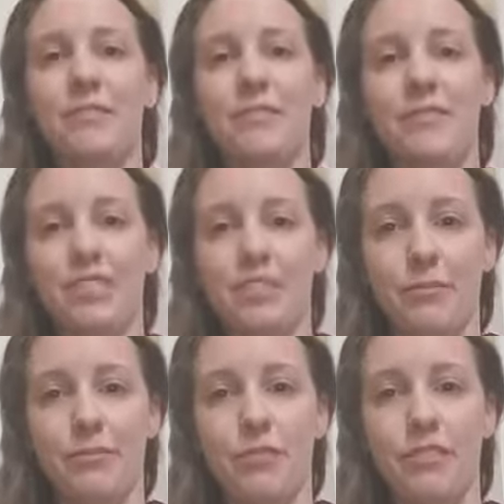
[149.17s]
We've seen it
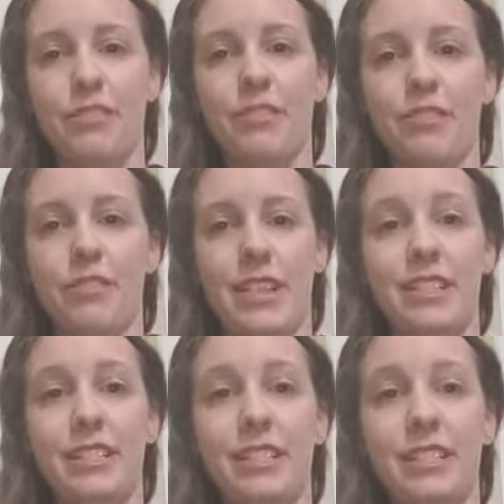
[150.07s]
before in the
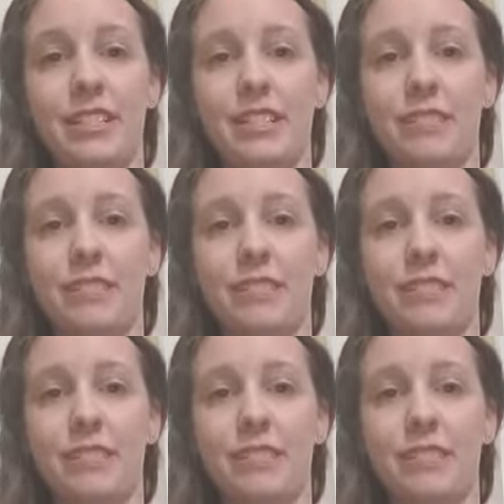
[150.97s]
1918